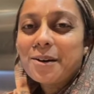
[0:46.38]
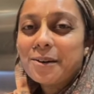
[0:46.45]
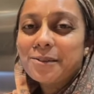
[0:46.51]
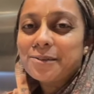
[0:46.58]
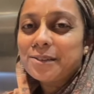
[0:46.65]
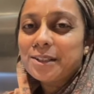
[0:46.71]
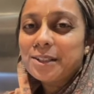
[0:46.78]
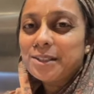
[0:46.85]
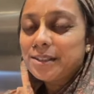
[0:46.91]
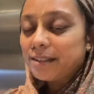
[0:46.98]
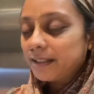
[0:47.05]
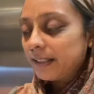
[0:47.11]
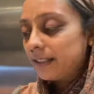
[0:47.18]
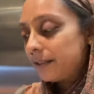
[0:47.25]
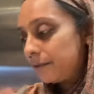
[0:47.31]
offered
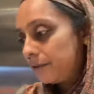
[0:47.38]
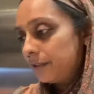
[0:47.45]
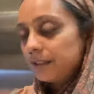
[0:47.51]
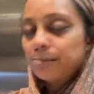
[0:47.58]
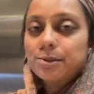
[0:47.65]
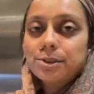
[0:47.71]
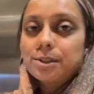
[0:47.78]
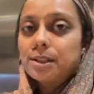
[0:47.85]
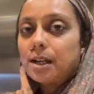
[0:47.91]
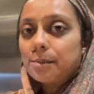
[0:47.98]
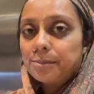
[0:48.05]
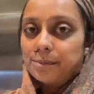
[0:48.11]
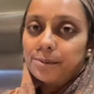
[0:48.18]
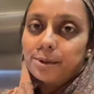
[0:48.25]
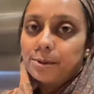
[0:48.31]
and everything's washed
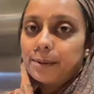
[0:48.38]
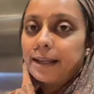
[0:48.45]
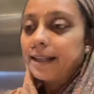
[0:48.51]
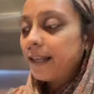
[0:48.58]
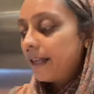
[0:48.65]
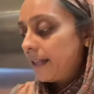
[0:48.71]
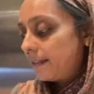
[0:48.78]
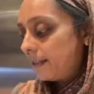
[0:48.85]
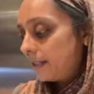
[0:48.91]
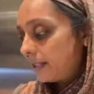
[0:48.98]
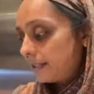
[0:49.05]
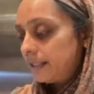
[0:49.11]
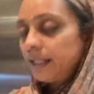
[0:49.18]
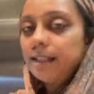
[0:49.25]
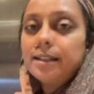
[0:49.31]
up and put away then
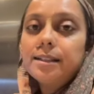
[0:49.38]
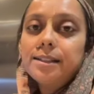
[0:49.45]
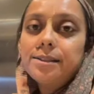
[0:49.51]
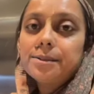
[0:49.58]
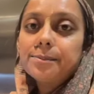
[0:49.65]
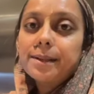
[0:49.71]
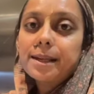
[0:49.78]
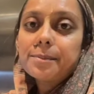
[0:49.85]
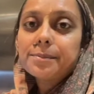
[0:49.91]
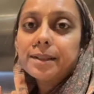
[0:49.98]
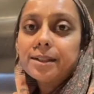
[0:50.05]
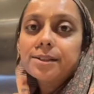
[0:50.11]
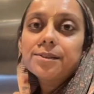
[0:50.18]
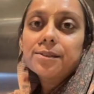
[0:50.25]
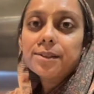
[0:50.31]
I take a little bit
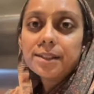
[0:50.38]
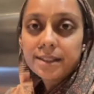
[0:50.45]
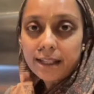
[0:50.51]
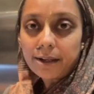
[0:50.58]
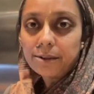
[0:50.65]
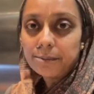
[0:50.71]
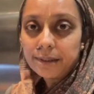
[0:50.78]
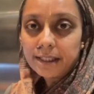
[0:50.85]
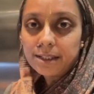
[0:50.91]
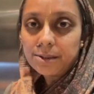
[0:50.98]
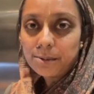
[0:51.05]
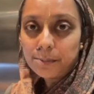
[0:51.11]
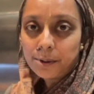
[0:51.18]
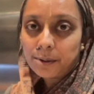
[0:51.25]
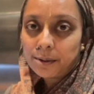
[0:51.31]
because of the ceremony
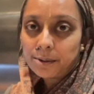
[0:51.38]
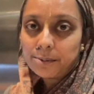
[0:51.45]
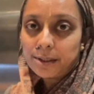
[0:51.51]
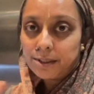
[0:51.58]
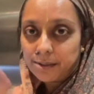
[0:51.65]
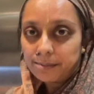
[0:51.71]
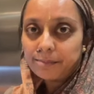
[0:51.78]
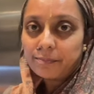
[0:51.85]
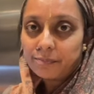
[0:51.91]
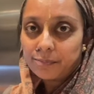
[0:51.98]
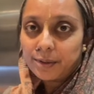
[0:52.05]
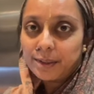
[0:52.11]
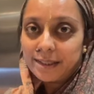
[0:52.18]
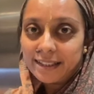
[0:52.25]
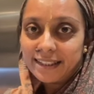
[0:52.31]
tomorrow which
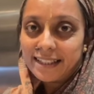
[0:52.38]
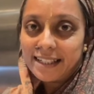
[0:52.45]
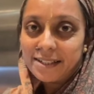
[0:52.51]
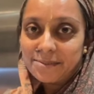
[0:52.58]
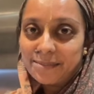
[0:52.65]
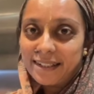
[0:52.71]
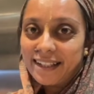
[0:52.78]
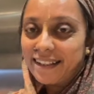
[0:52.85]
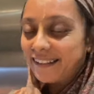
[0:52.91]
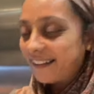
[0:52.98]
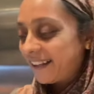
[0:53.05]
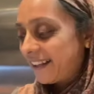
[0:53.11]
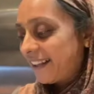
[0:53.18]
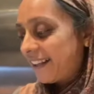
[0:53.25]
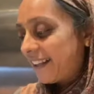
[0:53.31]
we're going to see in a minute
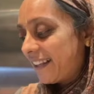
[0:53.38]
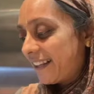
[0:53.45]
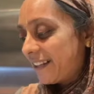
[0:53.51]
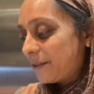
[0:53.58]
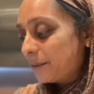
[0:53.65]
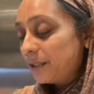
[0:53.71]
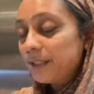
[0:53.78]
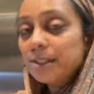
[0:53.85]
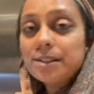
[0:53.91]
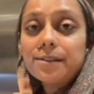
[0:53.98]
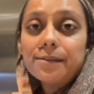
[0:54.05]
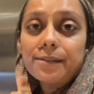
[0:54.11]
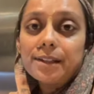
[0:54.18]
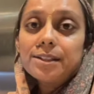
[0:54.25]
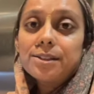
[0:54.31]
which is
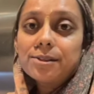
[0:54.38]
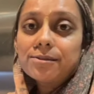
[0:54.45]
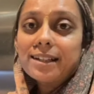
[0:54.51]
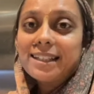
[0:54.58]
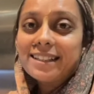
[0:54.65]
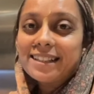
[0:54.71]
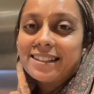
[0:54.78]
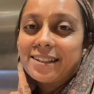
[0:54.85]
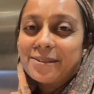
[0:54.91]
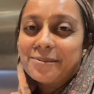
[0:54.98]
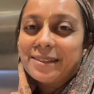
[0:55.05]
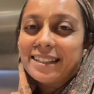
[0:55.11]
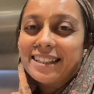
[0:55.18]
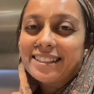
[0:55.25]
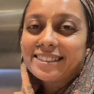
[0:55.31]
the first grain
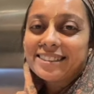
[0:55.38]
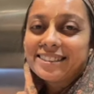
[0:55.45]
ceremony